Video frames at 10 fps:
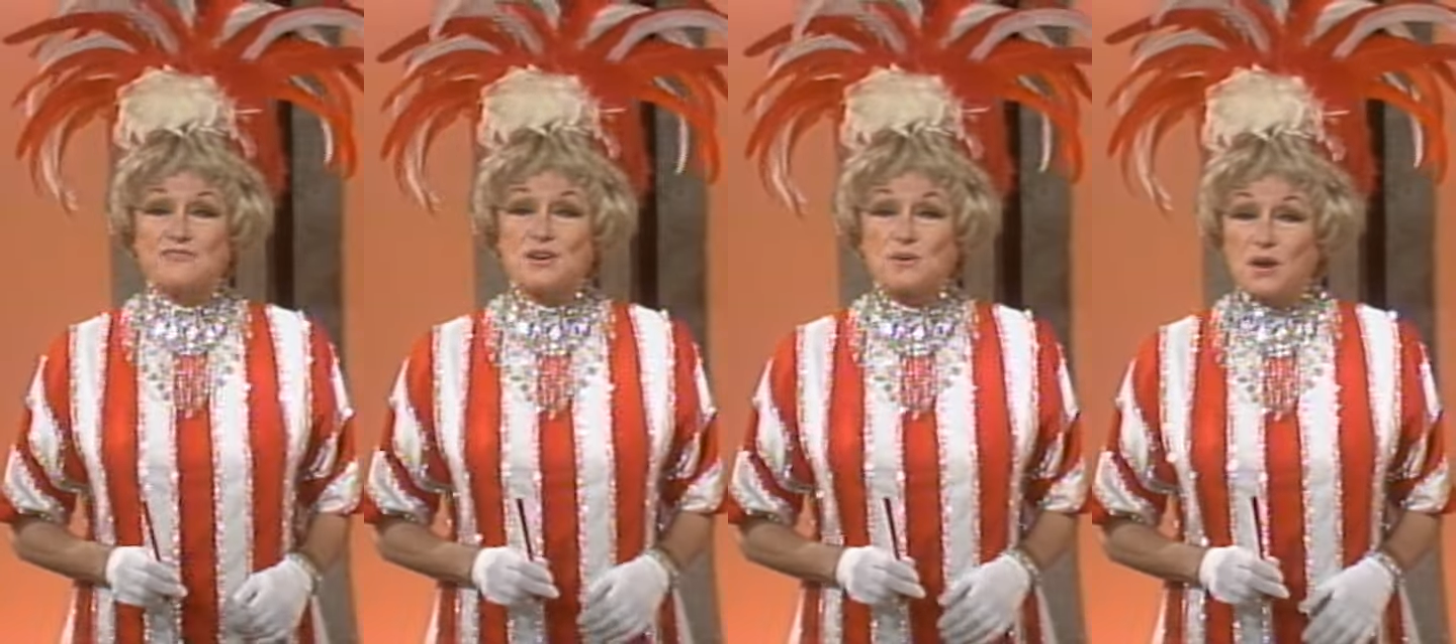
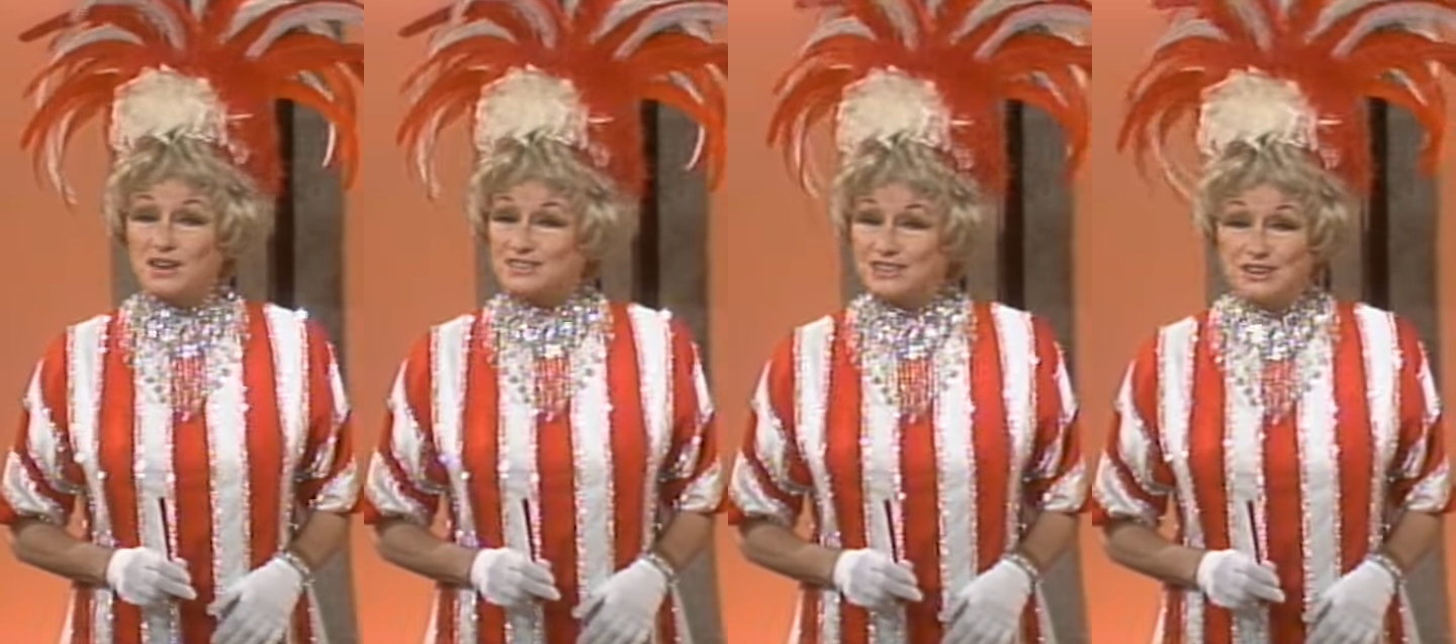if it
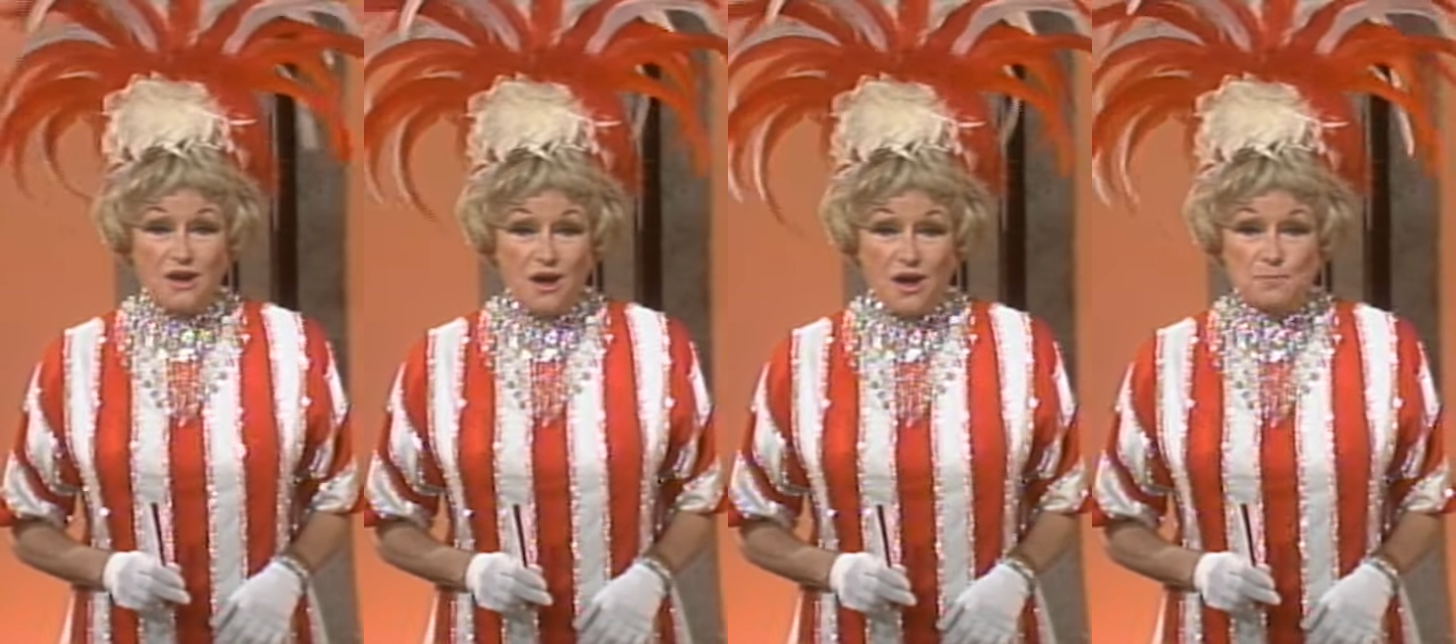works at
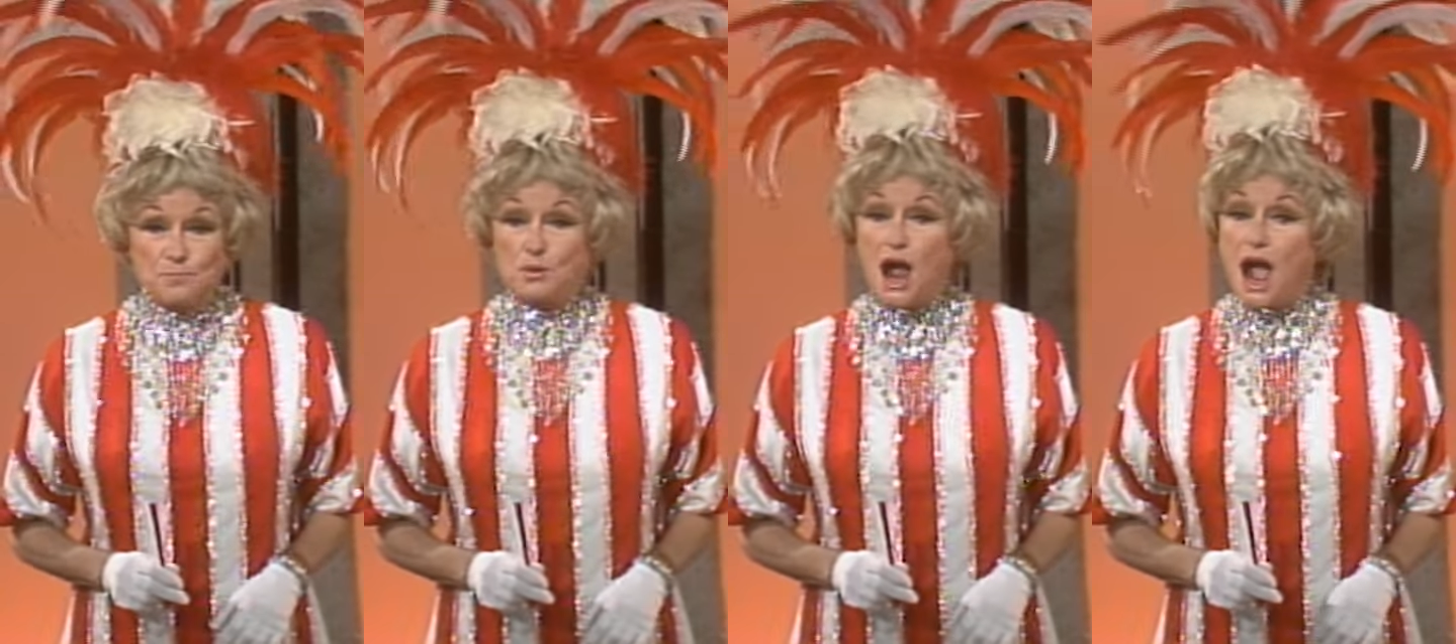all,
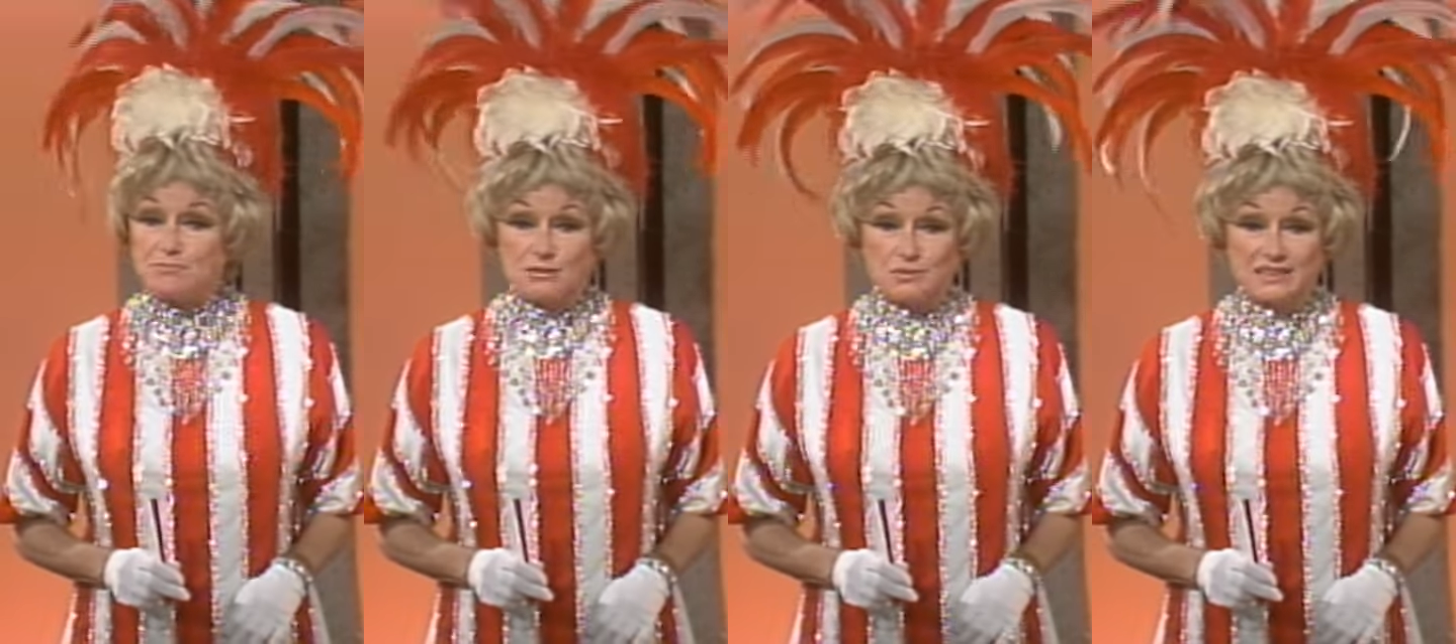
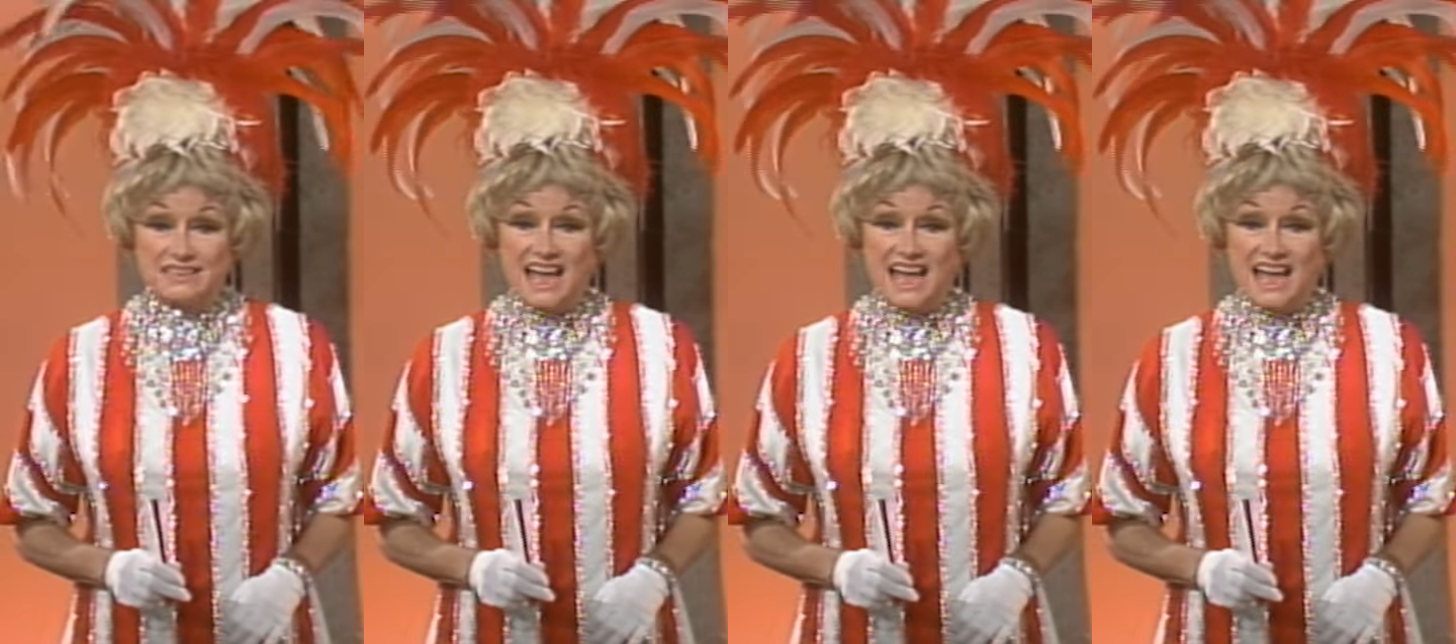probably